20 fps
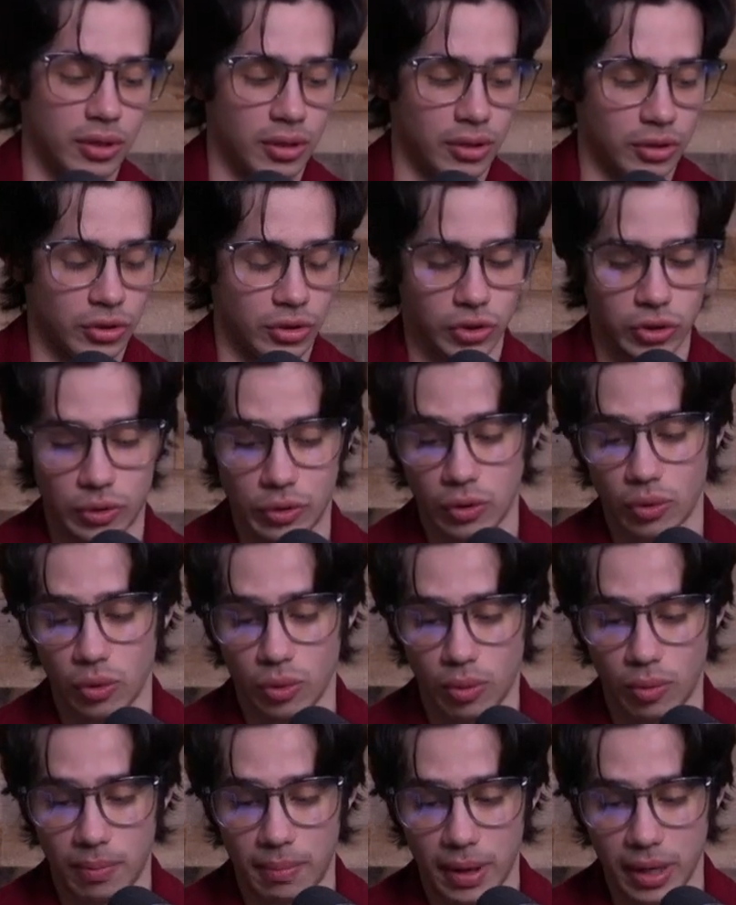So
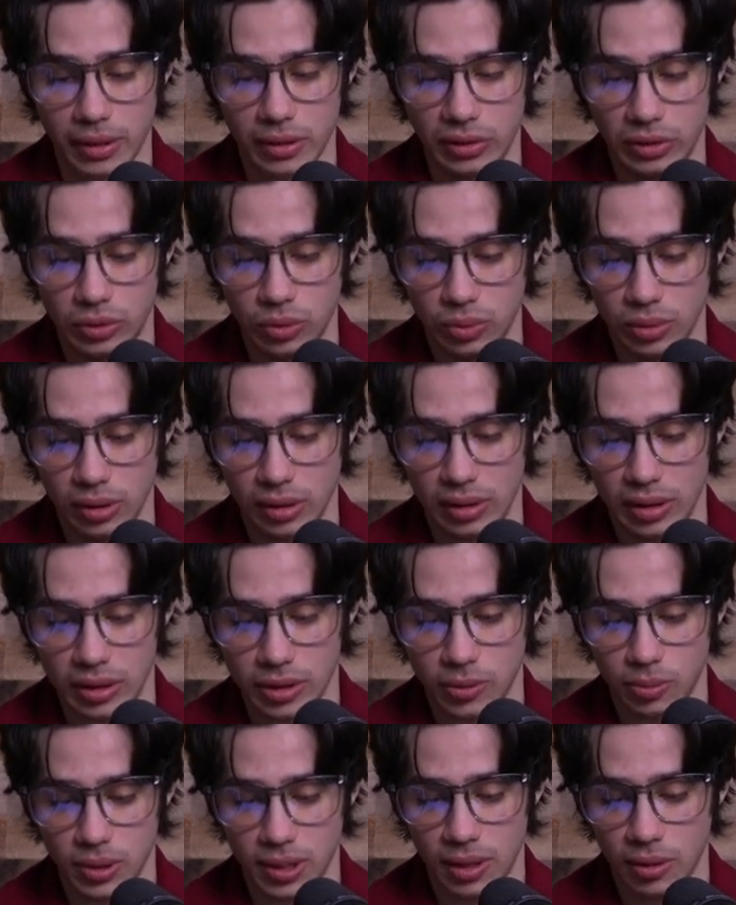by doing this,
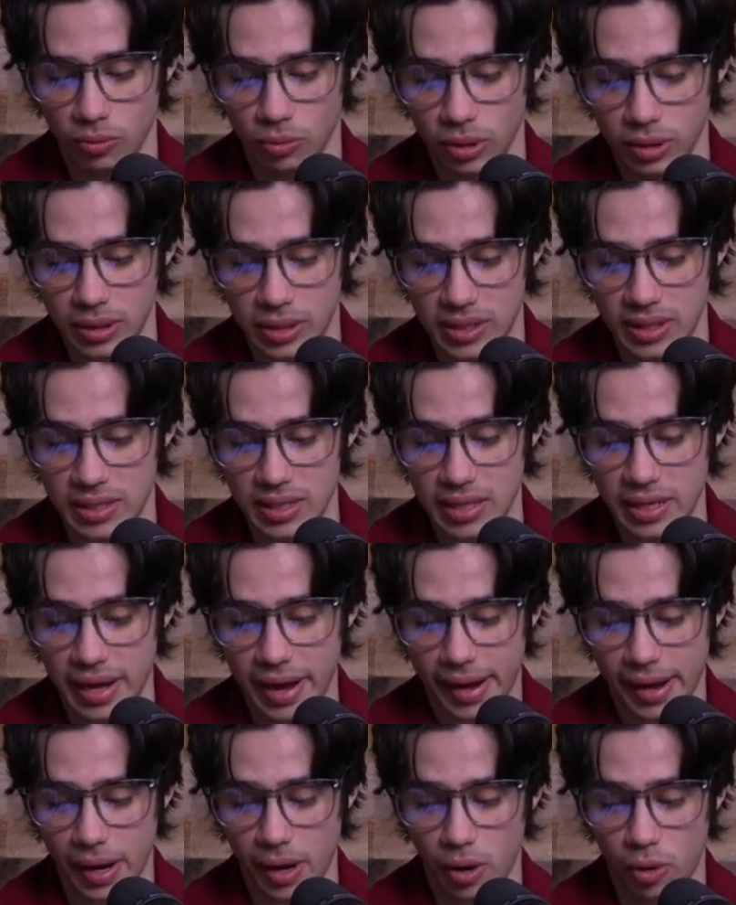we can really see
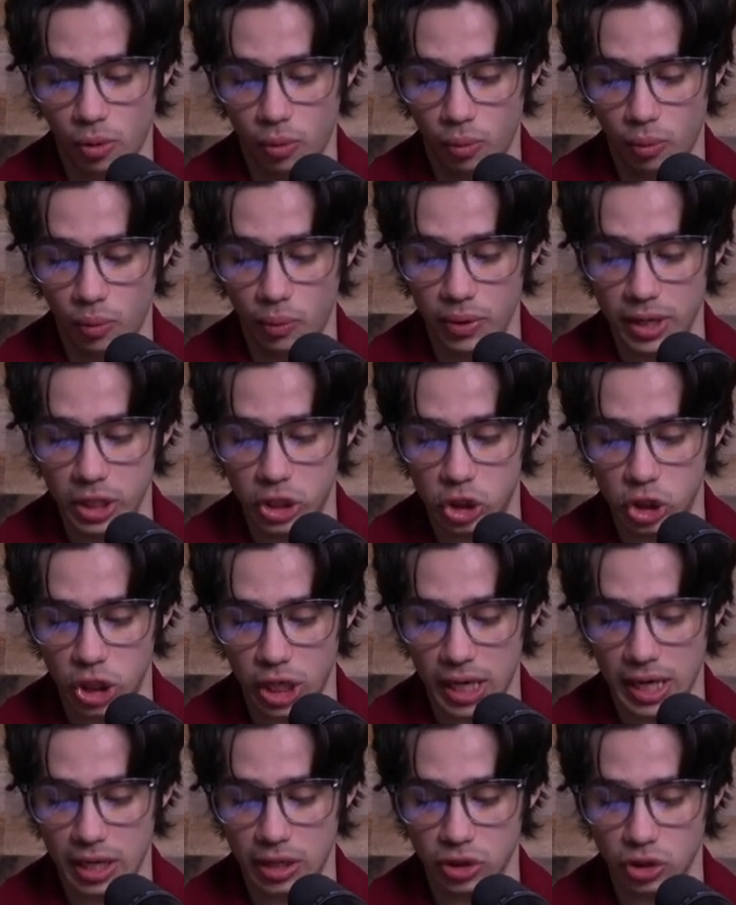how we
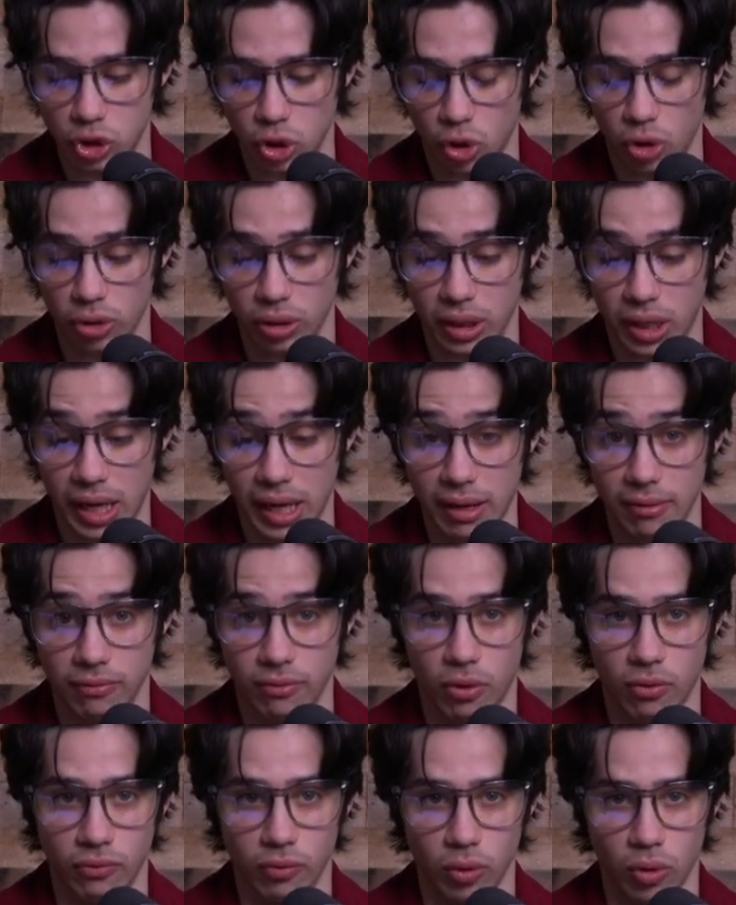change our life
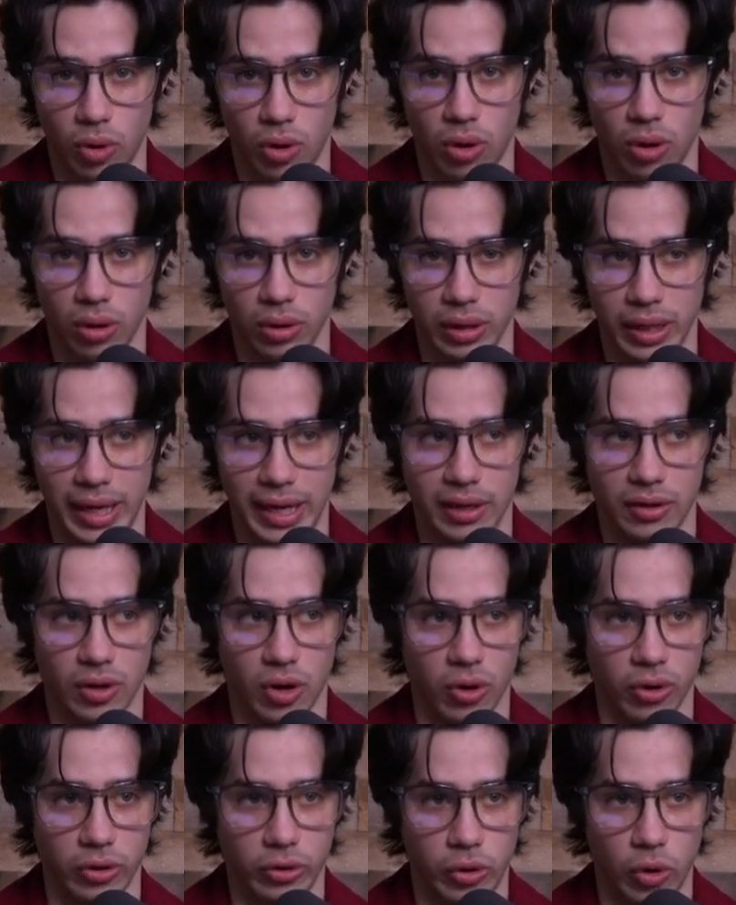overall, and
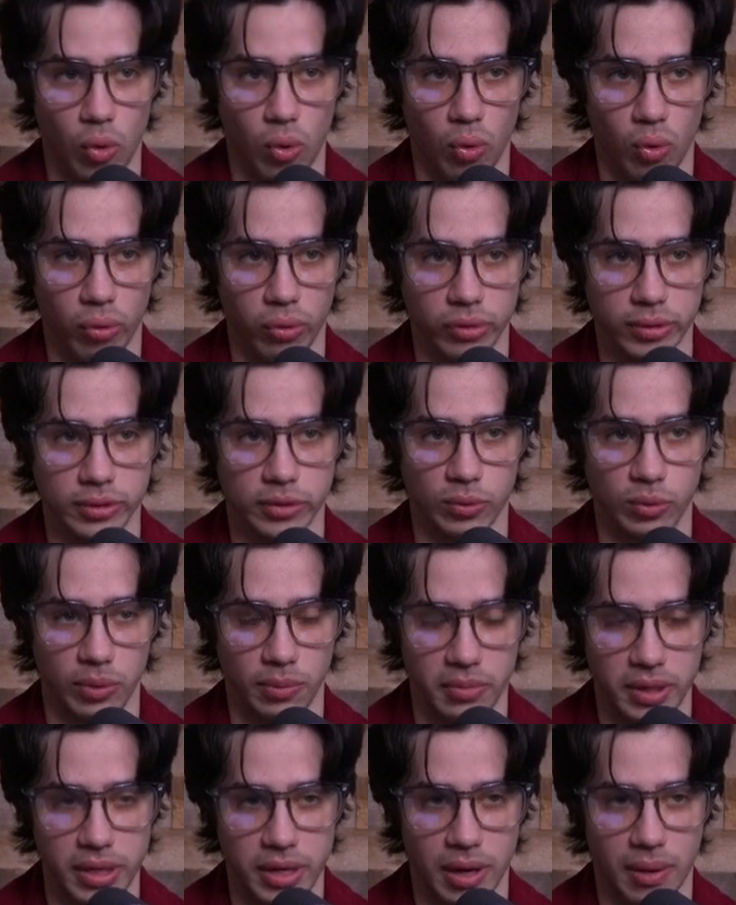our goals will
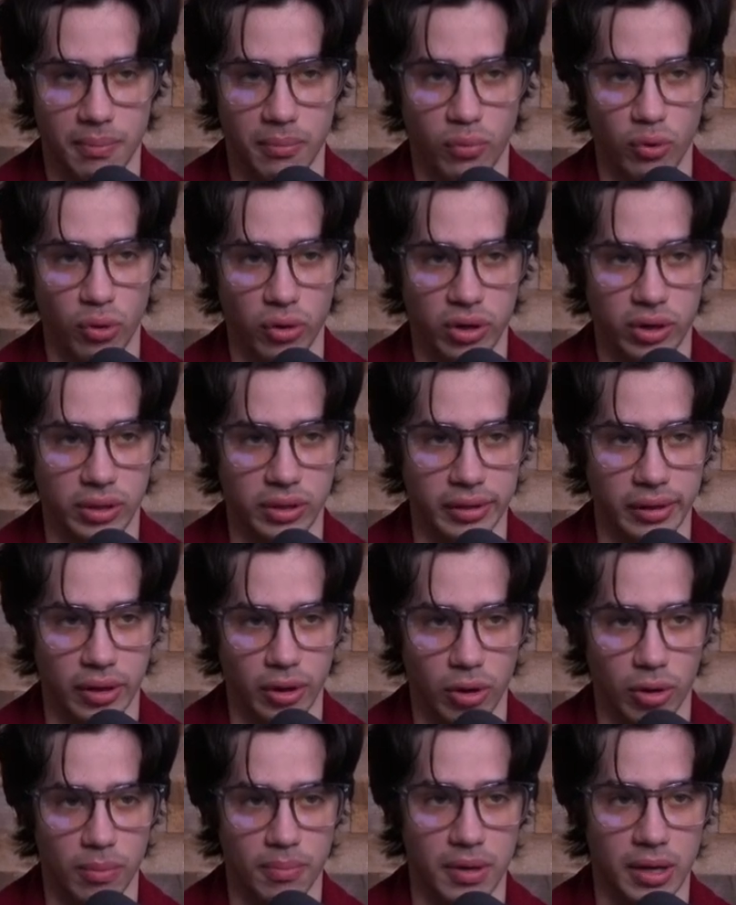become more
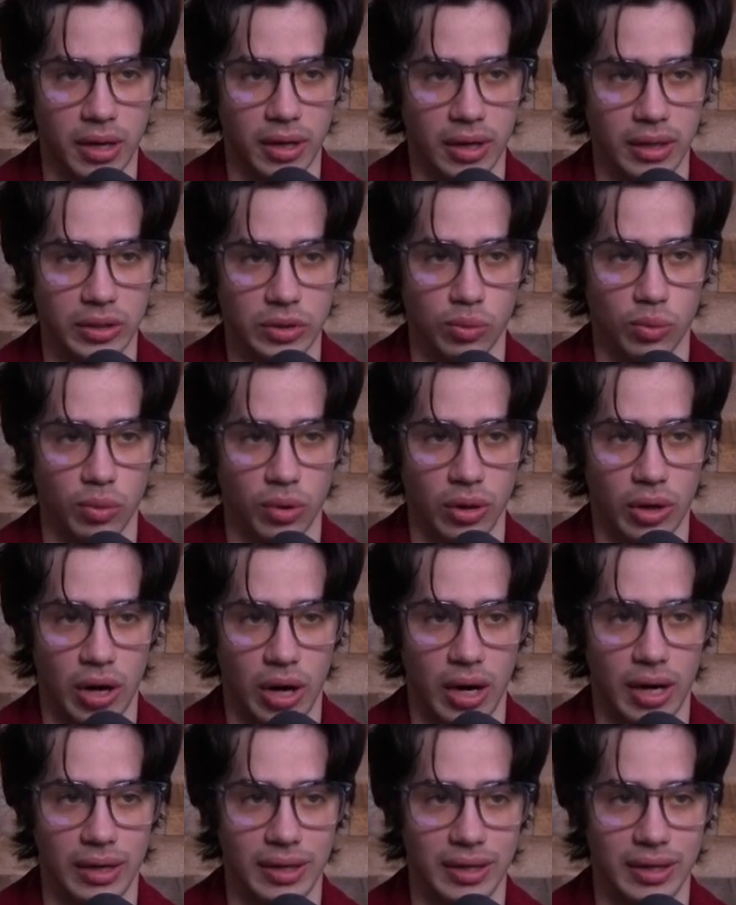clear, because we're not